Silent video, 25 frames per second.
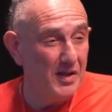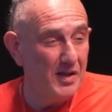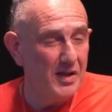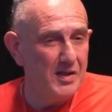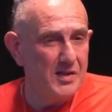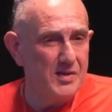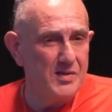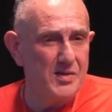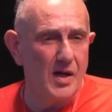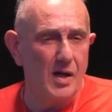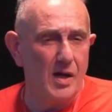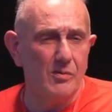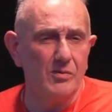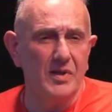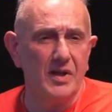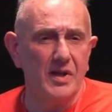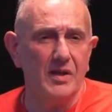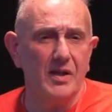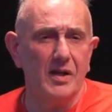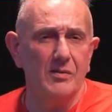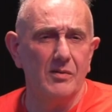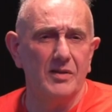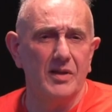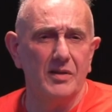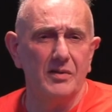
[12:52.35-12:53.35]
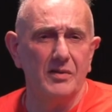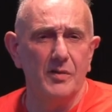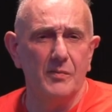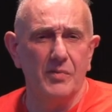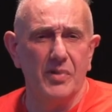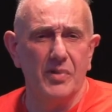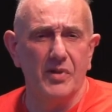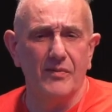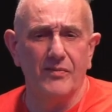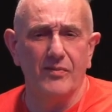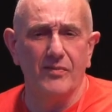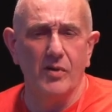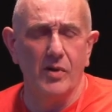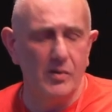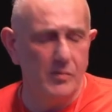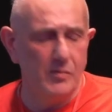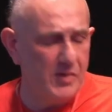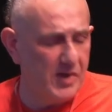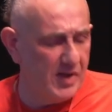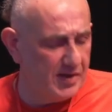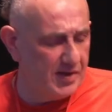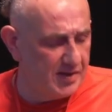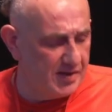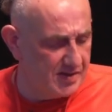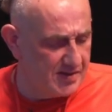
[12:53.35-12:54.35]
so how can, how can you perform
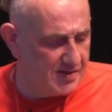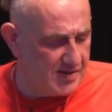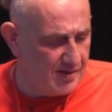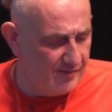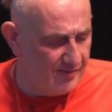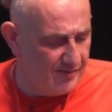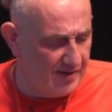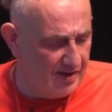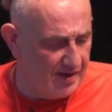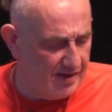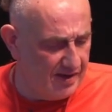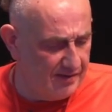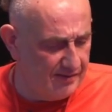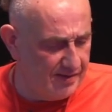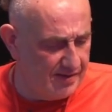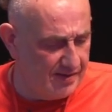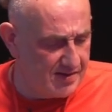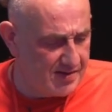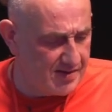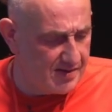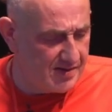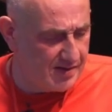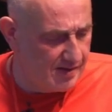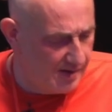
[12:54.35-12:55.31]
like something like this?